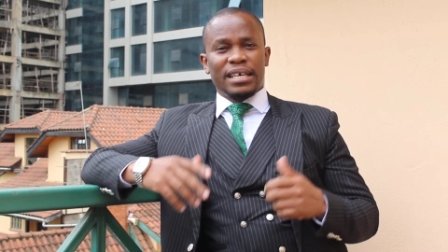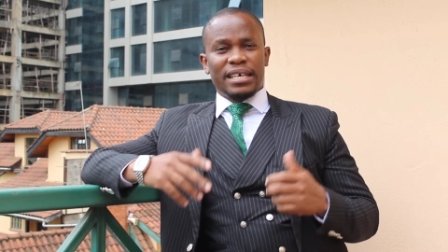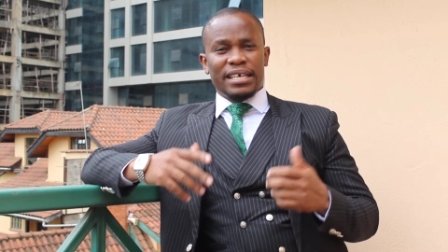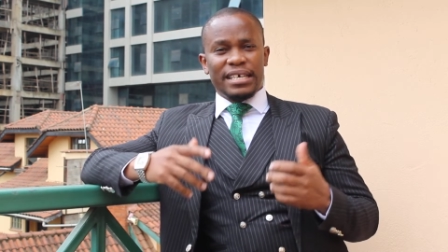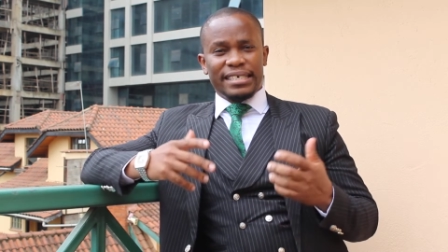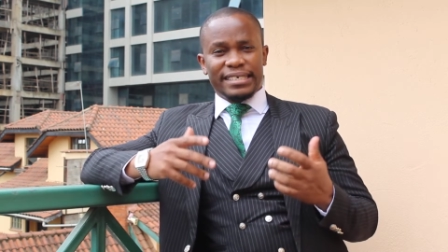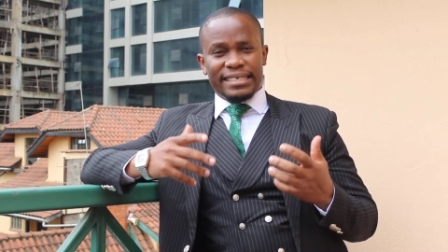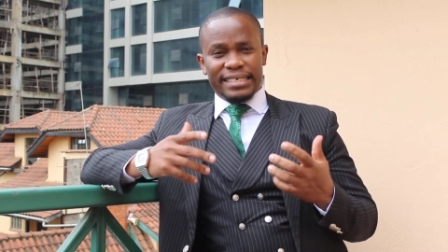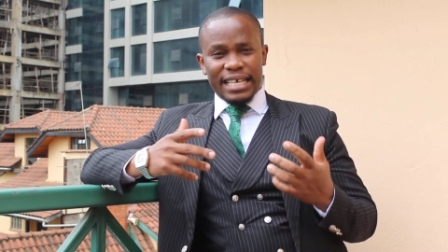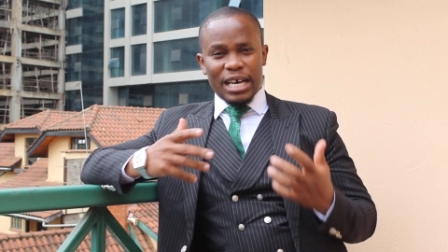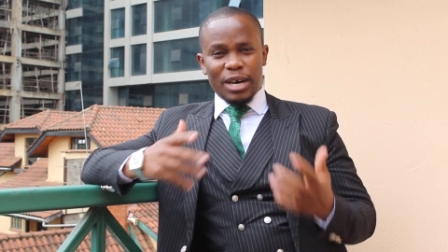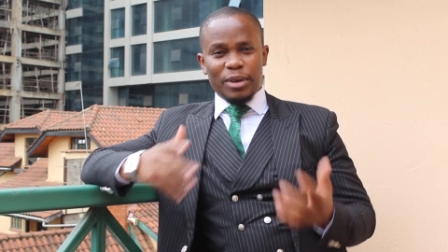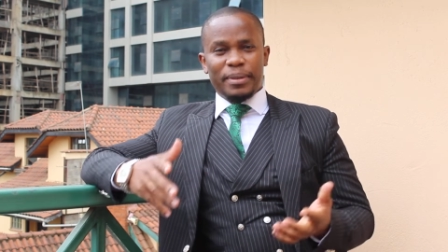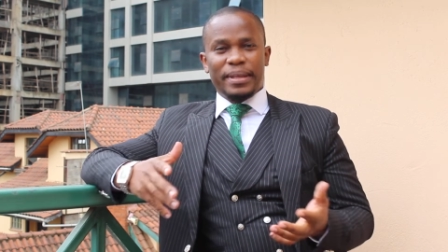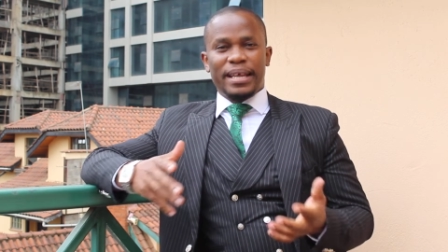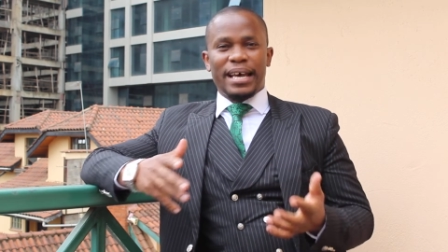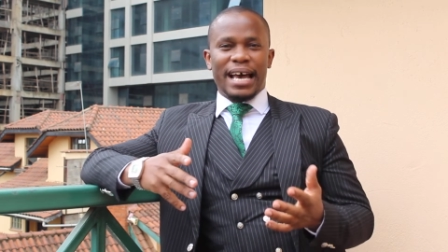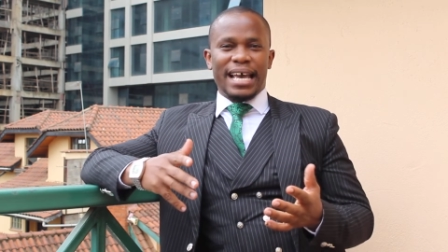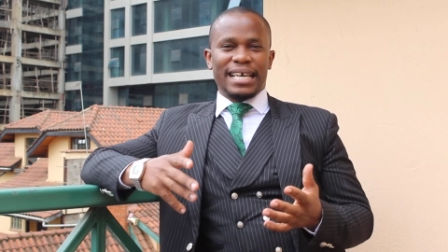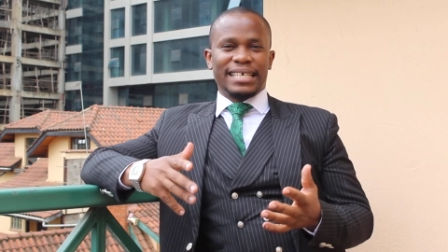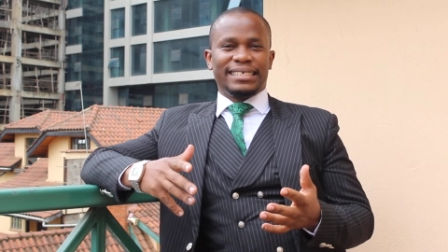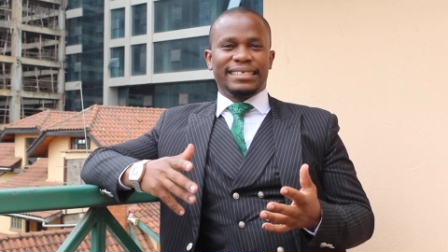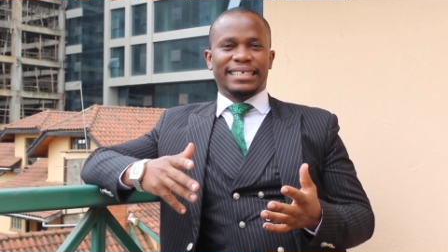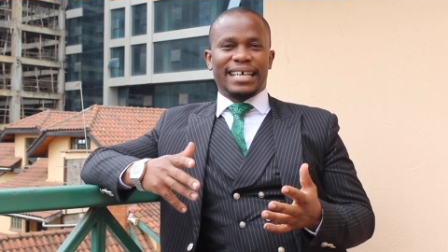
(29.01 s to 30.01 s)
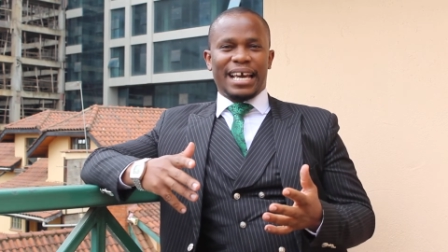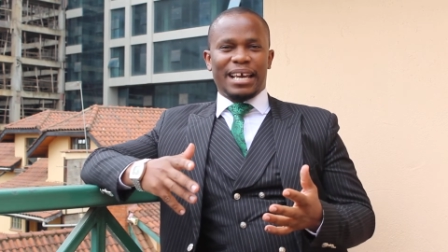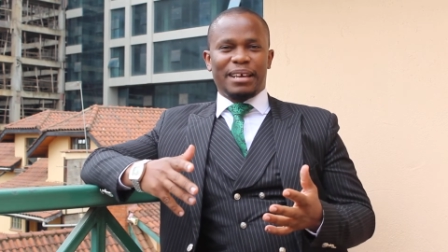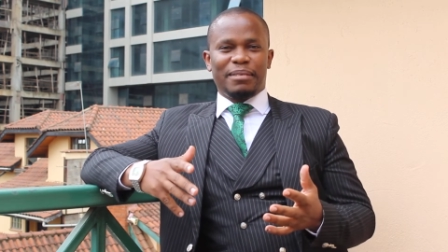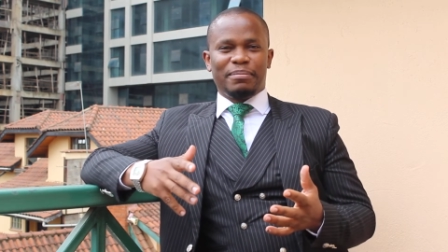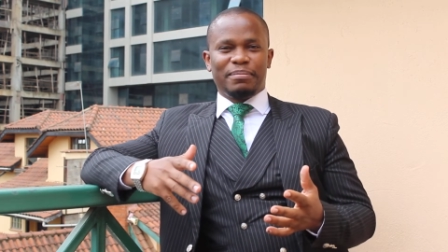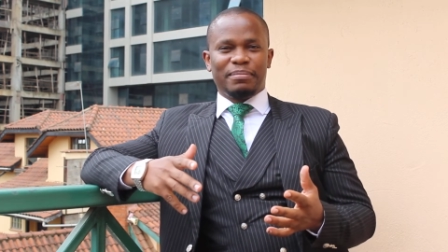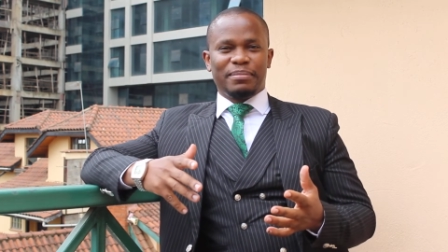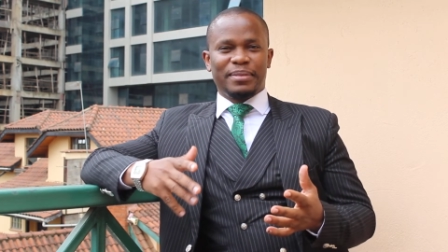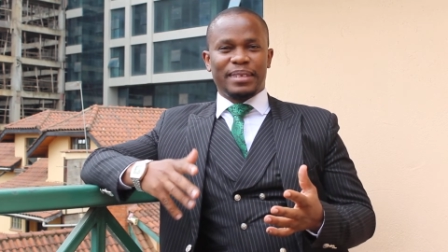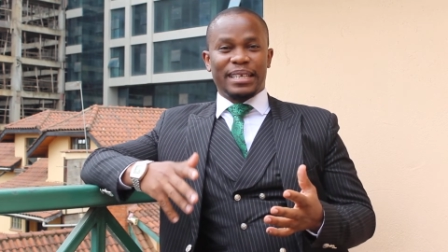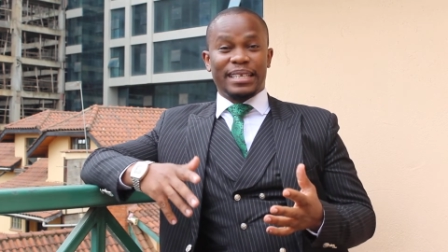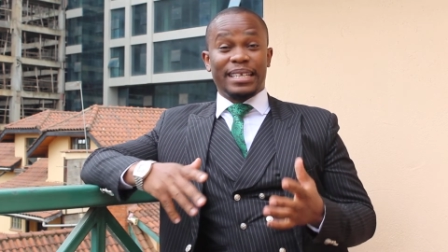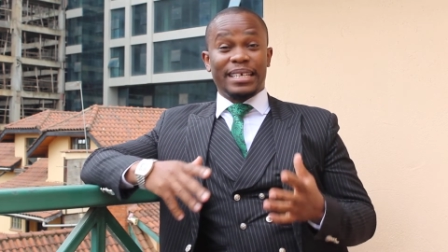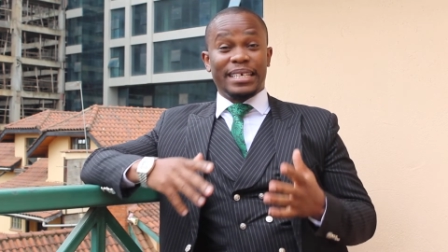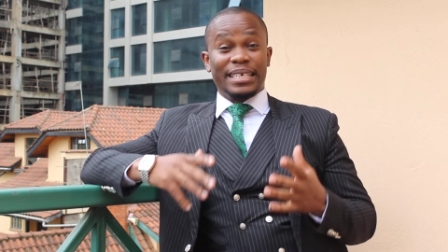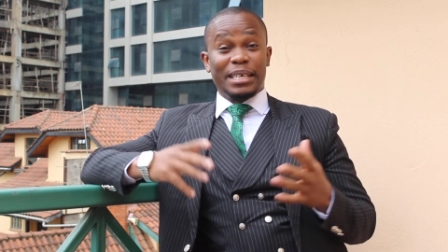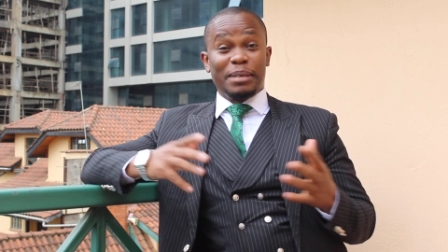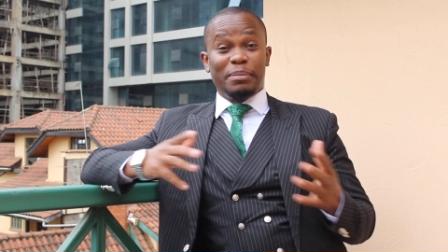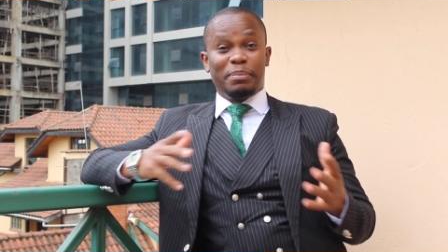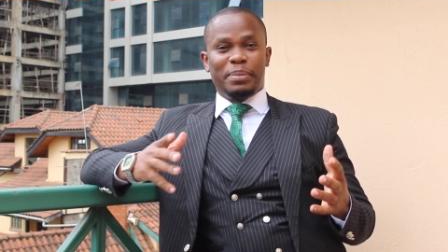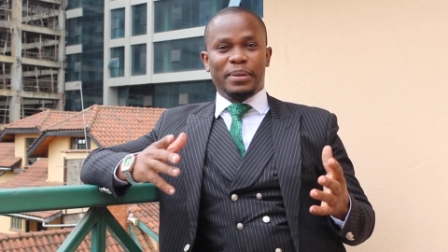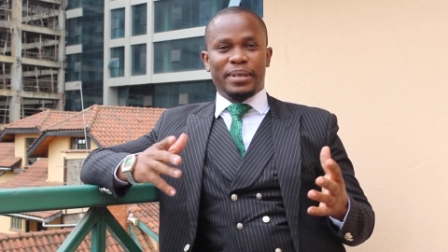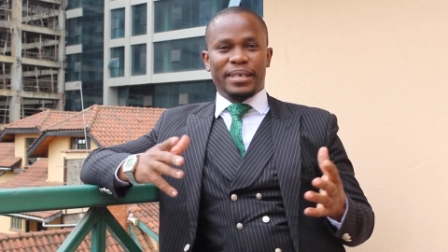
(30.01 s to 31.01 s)
It's now the high time that the
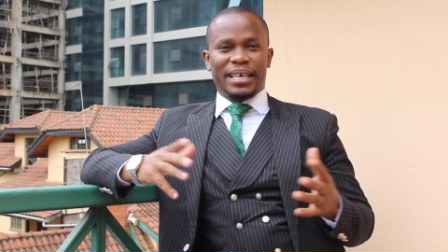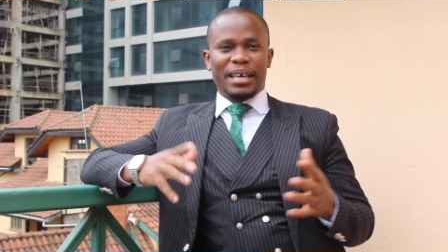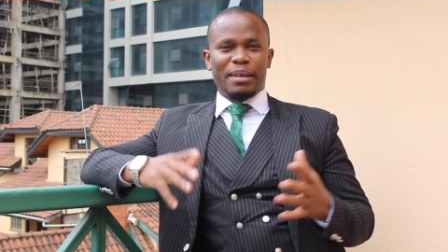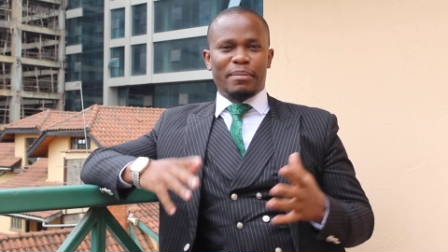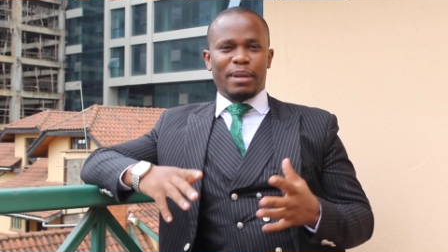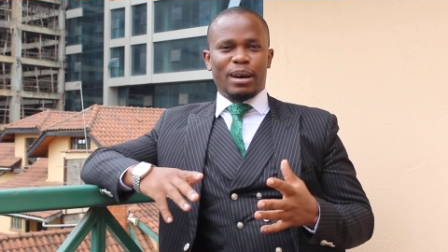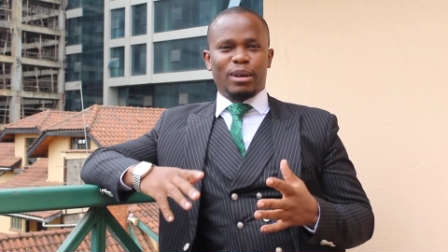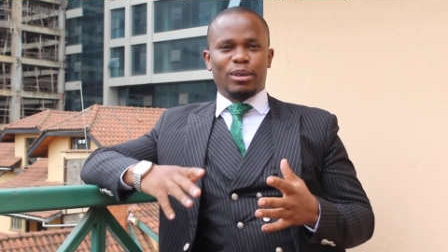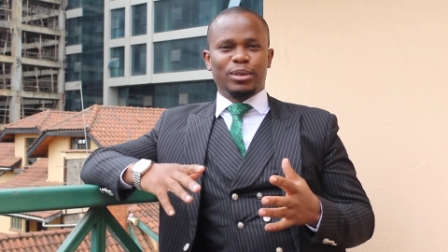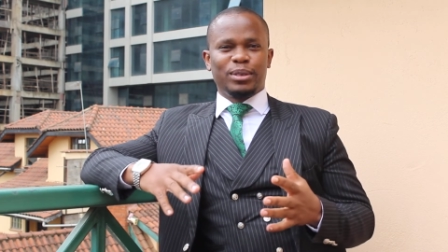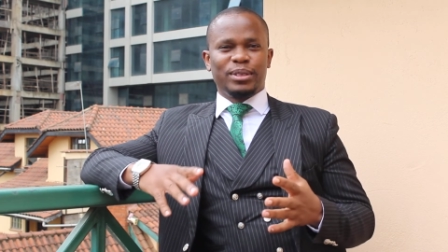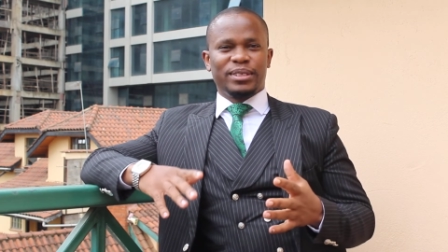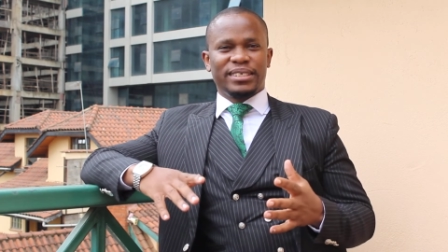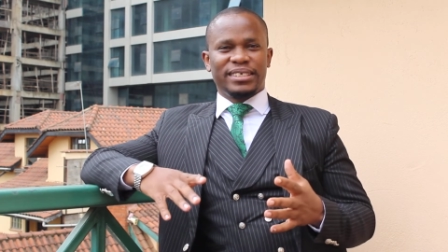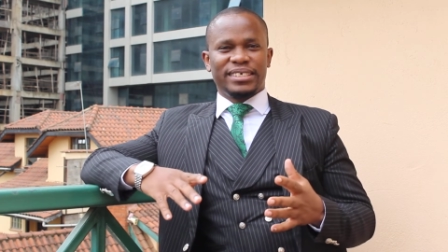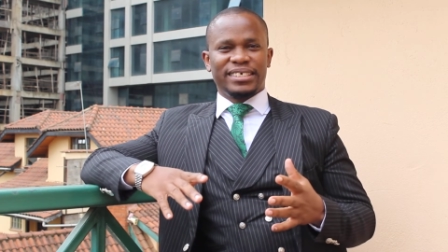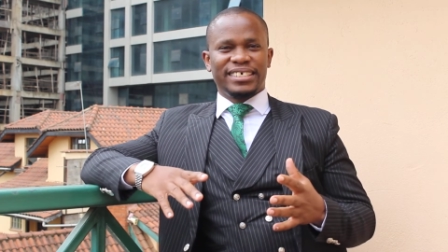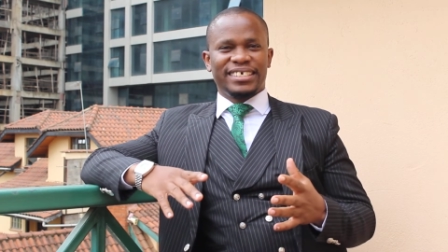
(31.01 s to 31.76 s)
DP came out.